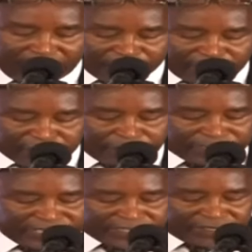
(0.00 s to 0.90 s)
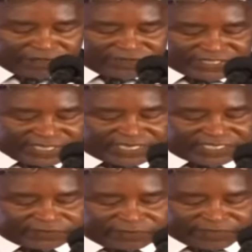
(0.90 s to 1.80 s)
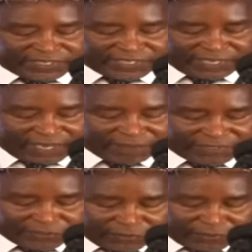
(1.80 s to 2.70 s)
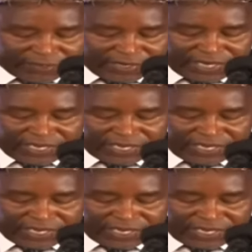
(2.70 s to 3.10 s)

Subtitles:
Upon completion of his studies from Kisii Government School,